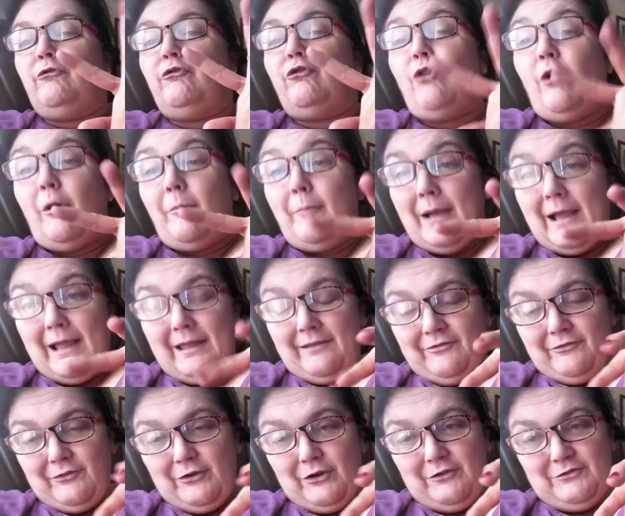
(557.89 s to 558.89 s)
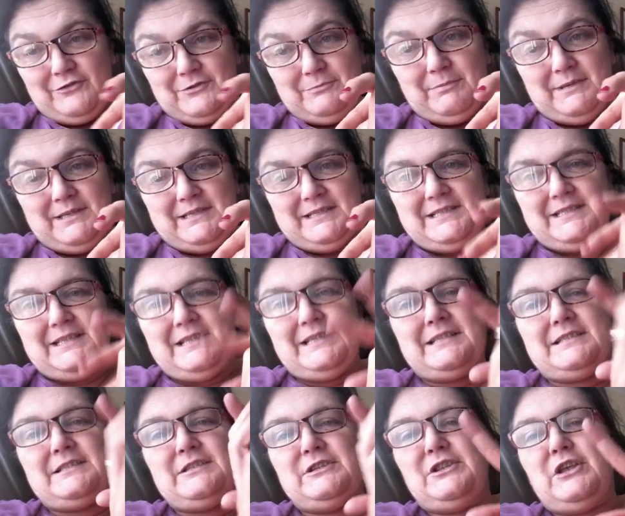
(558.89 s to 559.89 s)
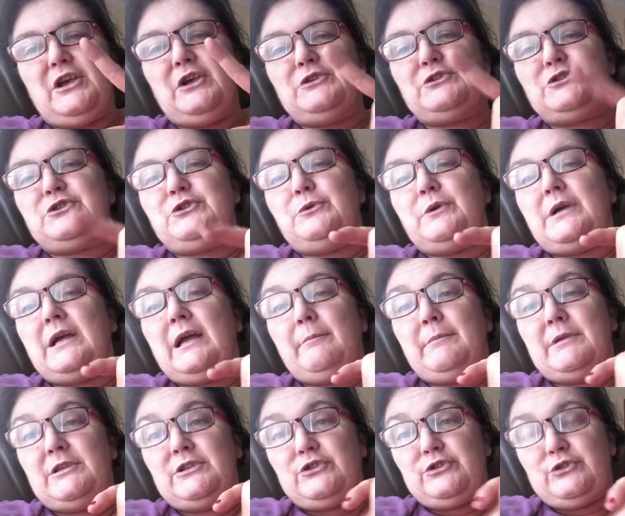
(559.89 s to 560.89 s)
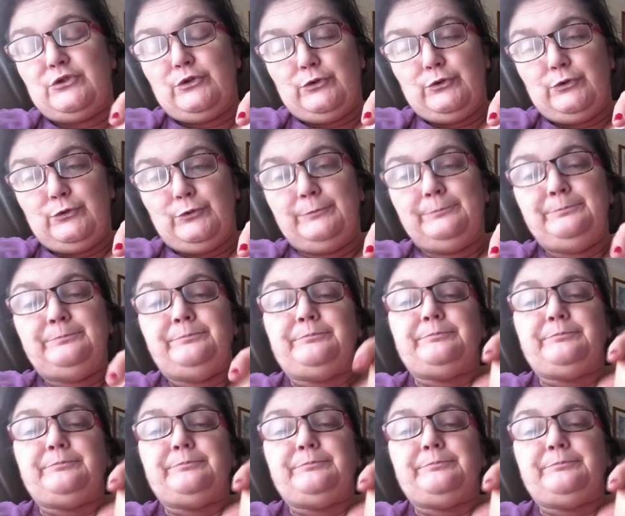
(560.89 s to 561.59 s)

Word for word: from A5 to B6. So those two are coming soon.